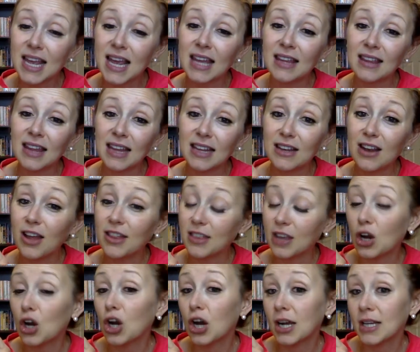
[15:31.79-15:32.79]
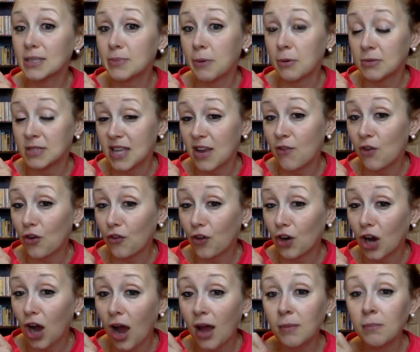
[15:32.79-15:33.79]
and like, not that her husband was ever
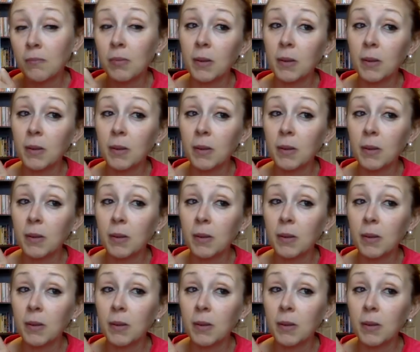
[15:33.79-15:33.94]
forgotten,